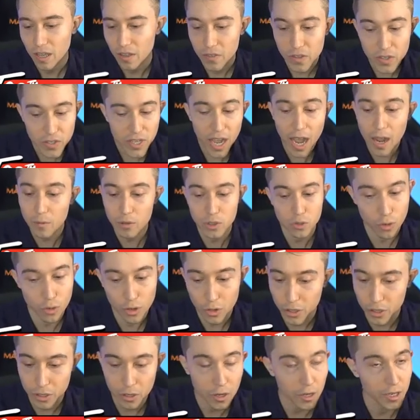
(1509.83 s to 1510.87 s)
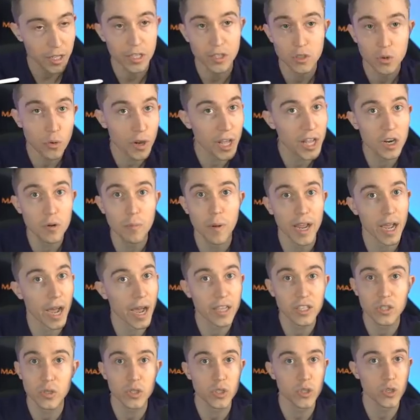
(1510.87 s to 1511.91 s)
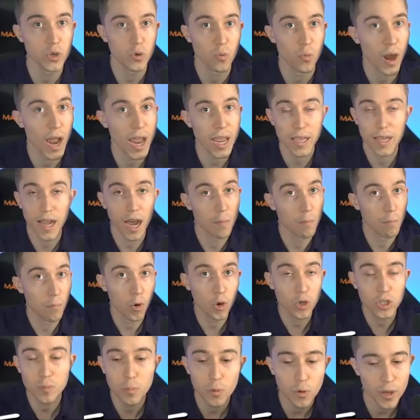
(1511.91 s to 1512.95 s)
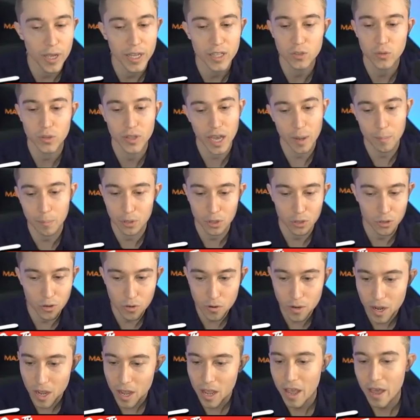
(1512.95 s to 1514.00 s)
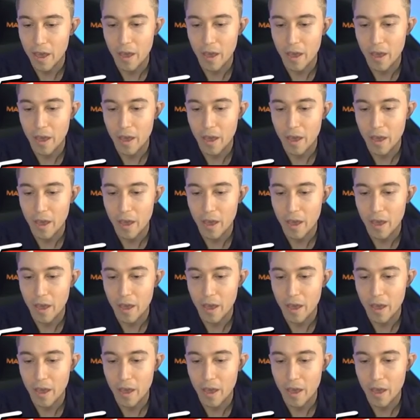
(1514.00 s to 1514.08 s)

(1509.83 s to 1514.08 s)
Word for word: This guy really good. He tornadoed my Ice Wizard away. He got multiple hits with that balloon.